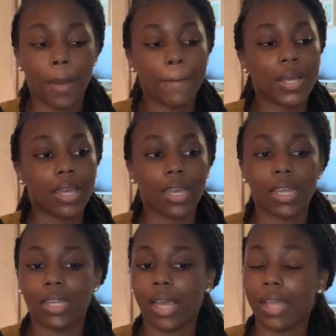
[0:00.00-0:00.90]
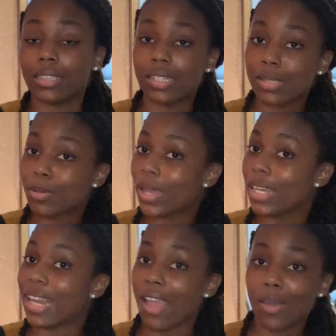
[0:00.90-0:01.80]
but at this
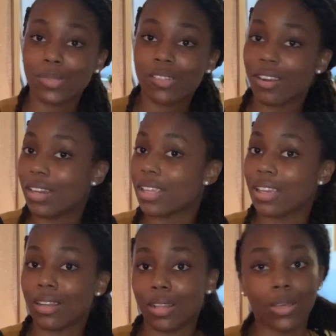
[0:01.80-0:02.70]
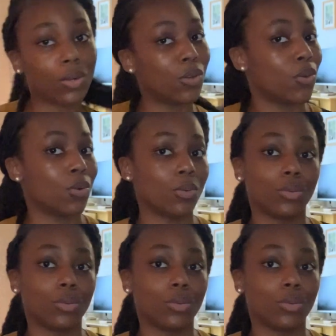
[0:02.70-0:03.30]
point now I'm starting to get a little